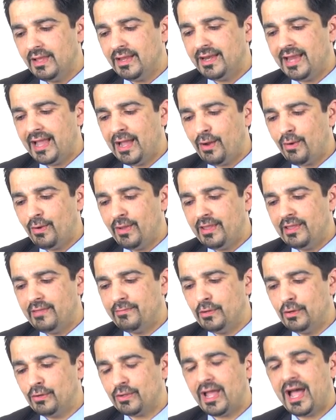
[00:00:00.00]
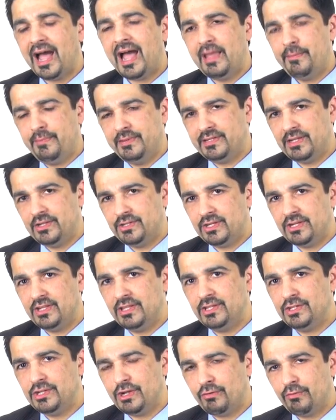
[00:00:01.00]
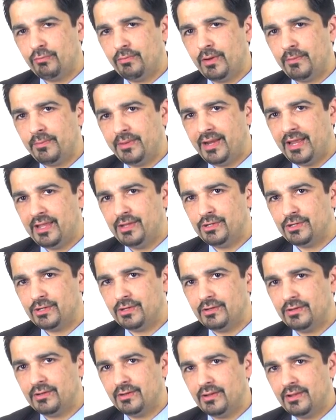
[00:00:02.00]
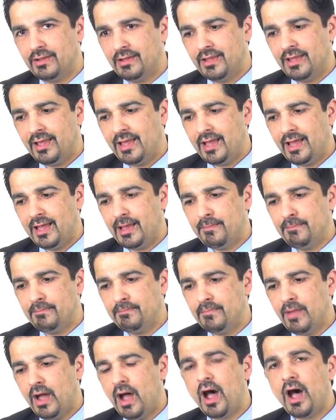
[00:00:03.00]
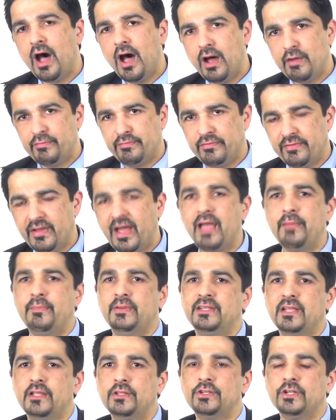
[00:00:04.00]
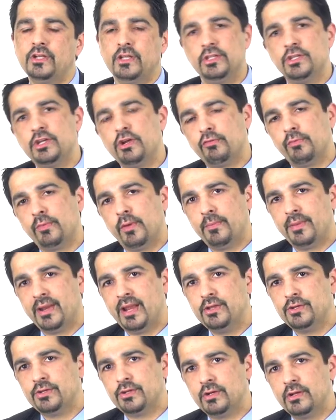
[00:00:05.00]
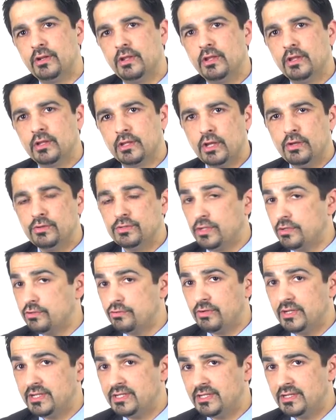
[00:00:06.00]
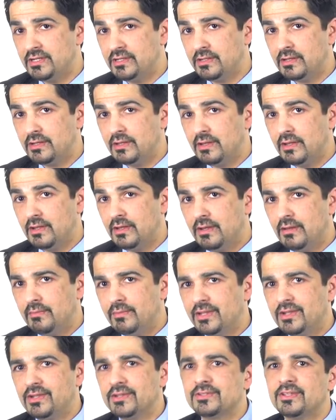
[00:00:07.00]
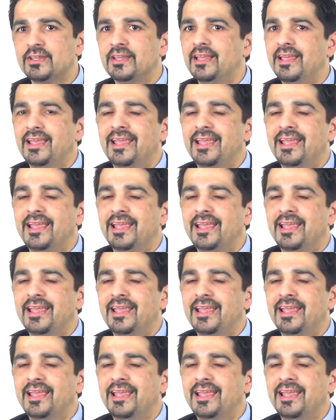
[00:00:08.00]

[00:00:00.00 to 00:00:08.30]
Now, if you look at hypertension in the general population, half of hypertension in the general population goes untreated, because